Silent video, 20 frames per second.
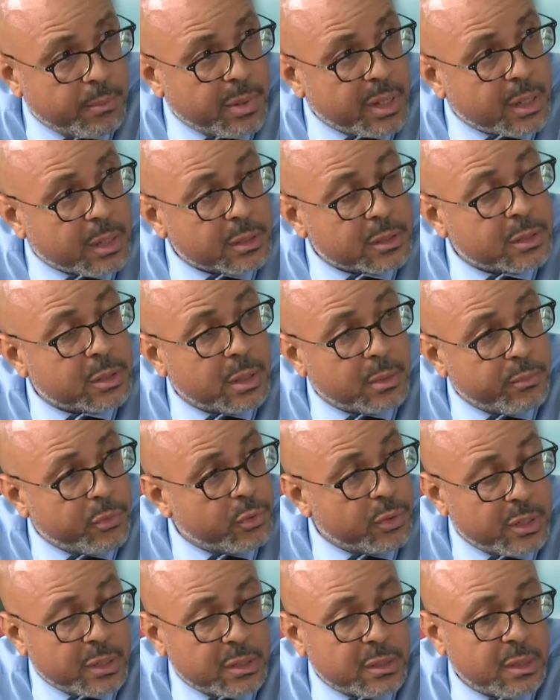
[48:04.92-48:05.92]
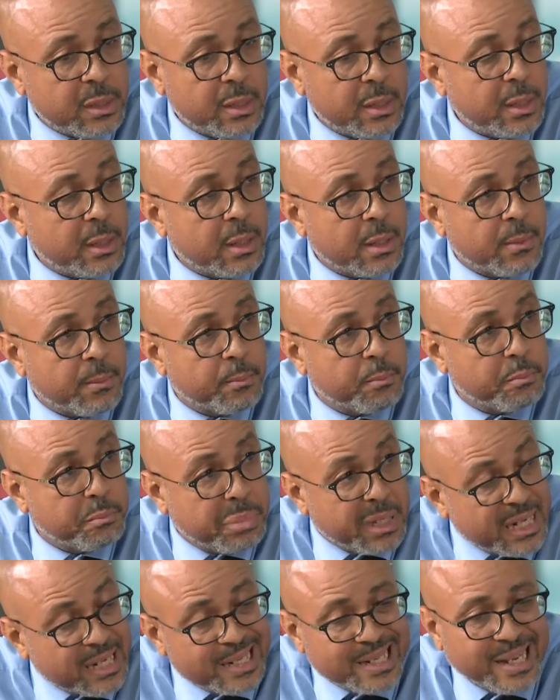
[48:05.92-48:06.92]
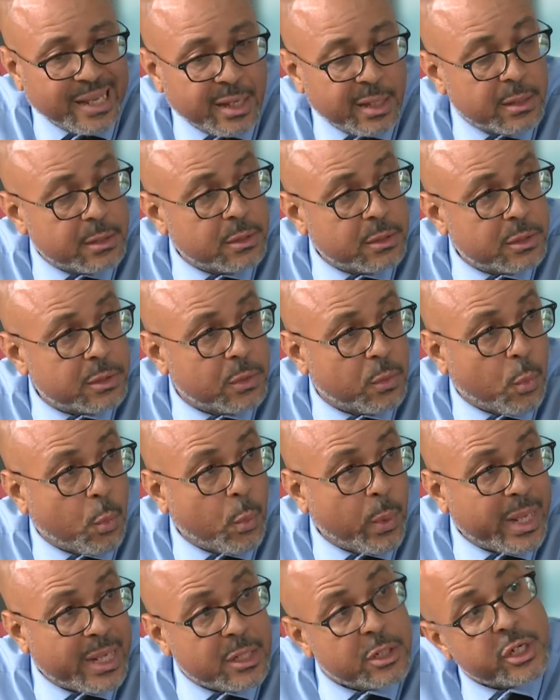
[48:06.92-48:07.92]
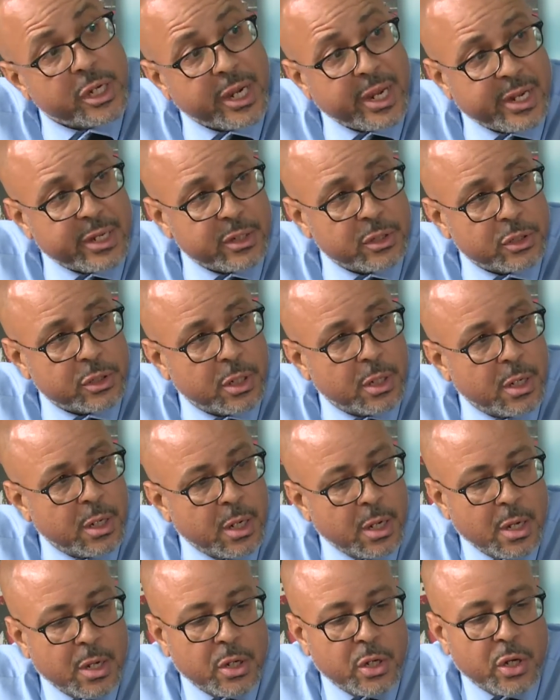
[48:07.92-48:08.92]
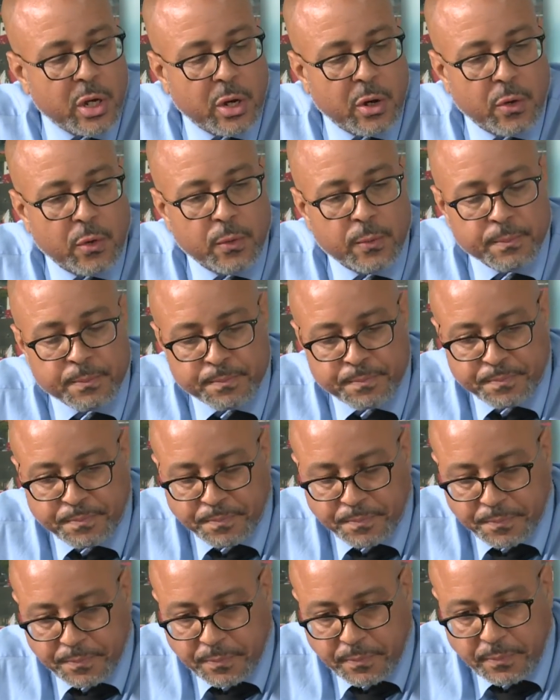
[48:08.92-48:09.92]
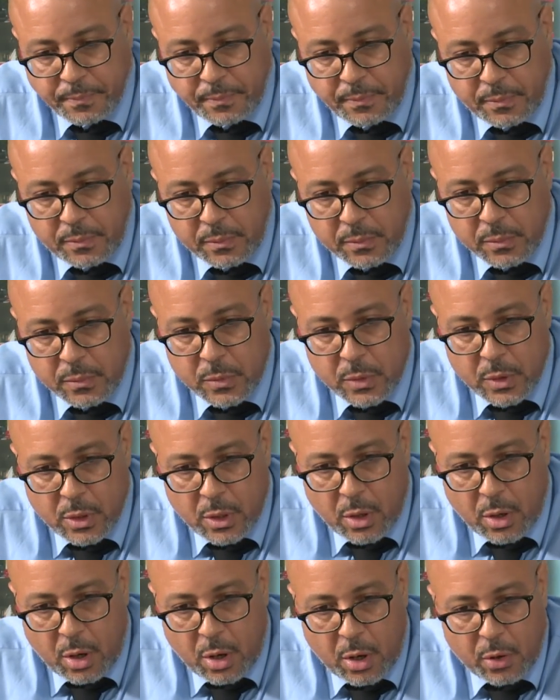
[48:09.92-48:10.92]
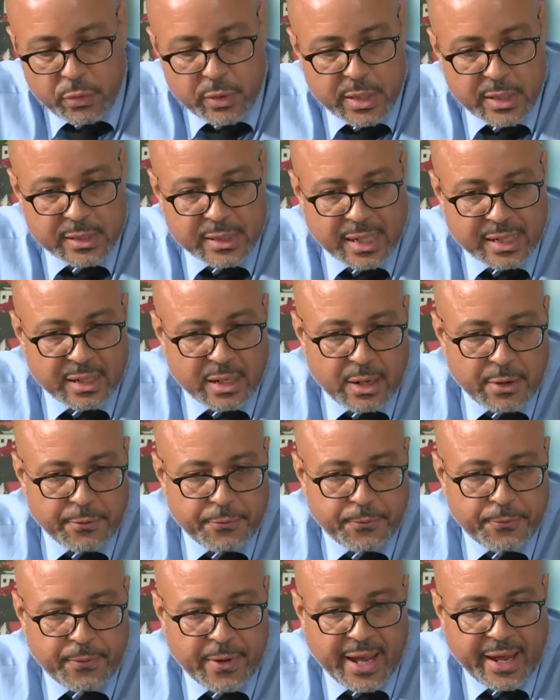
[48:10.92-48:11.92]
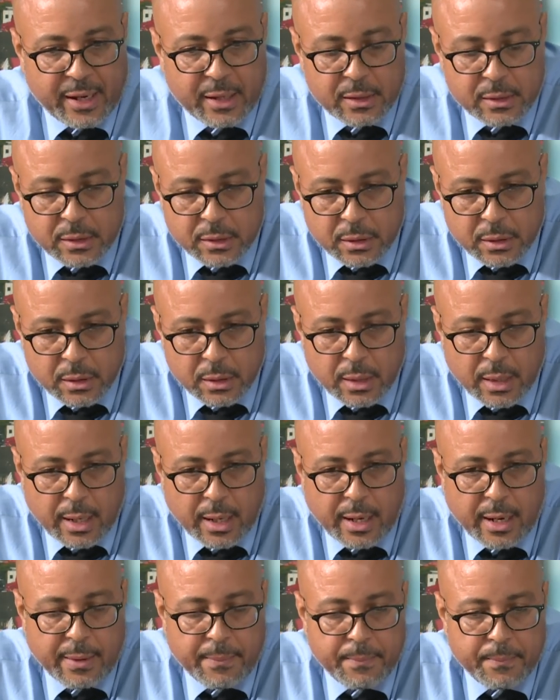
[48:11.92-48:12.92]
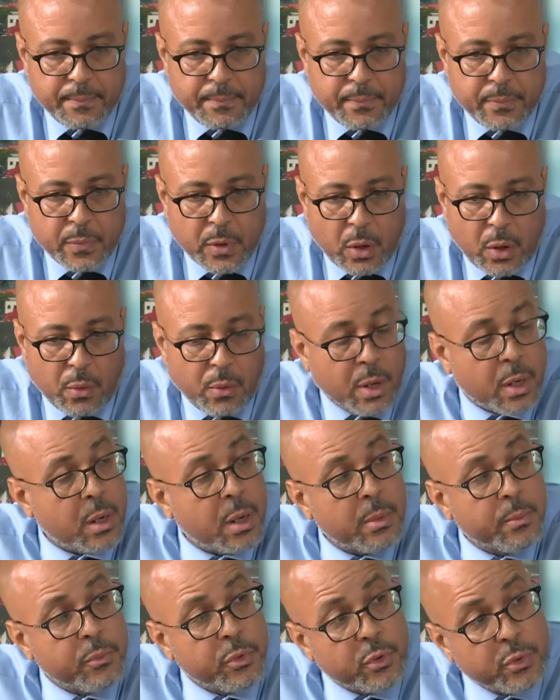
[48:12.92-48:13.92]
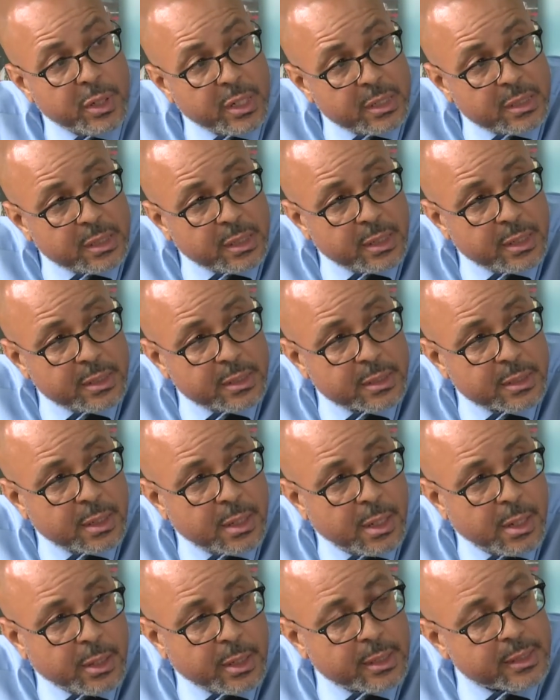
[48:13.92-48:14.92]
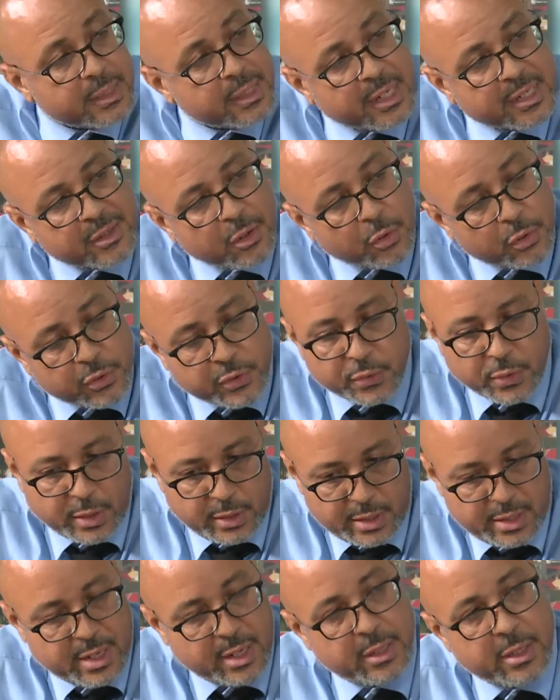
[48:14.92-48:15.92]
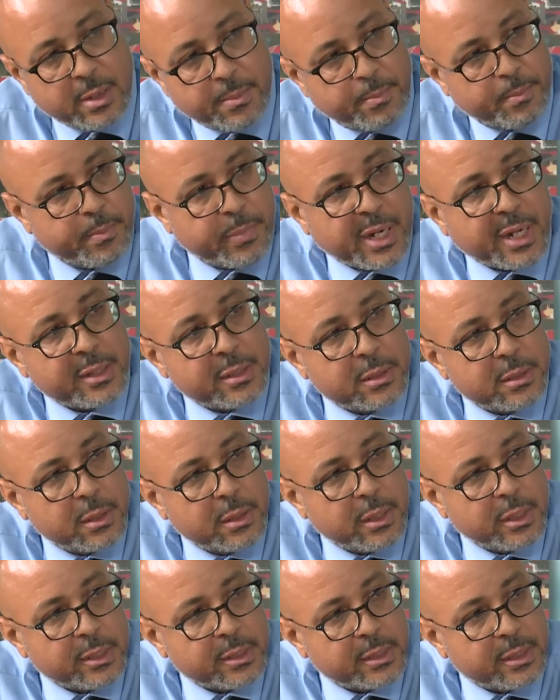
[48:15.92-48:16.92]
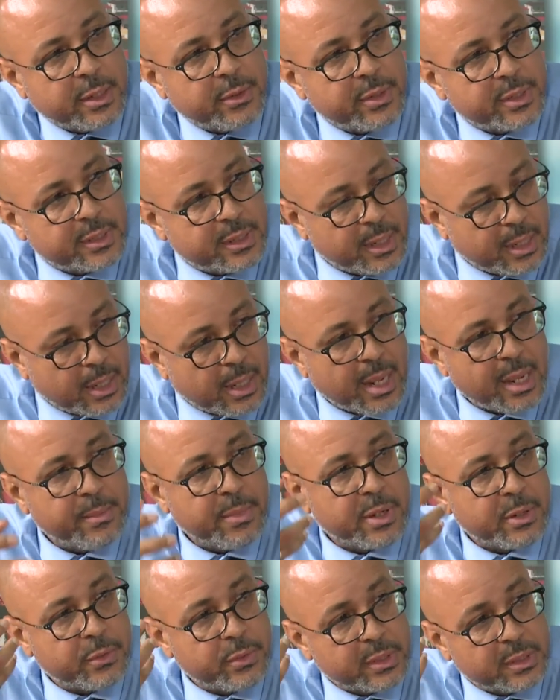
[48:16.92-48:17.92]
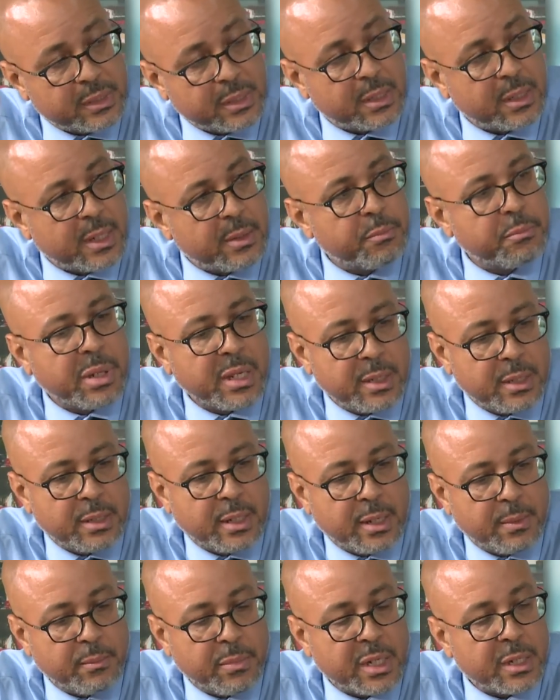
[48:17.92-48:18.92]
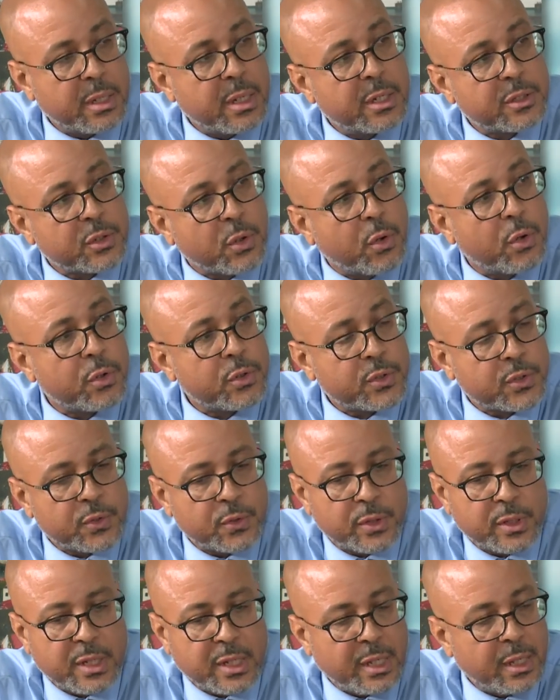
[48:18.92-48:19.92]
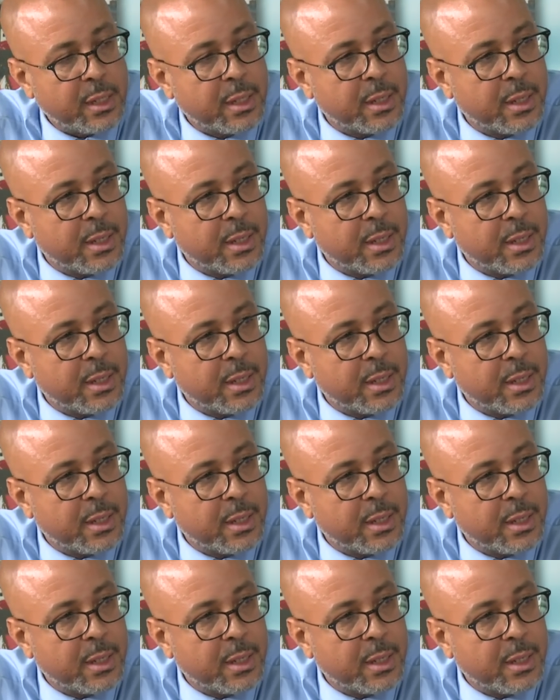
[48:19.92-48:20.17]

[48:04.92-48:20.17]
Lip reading: because community buildings will change. Now, how does that affect our communities? Because there's also another part to this. There is the climate resilient building, but there's also the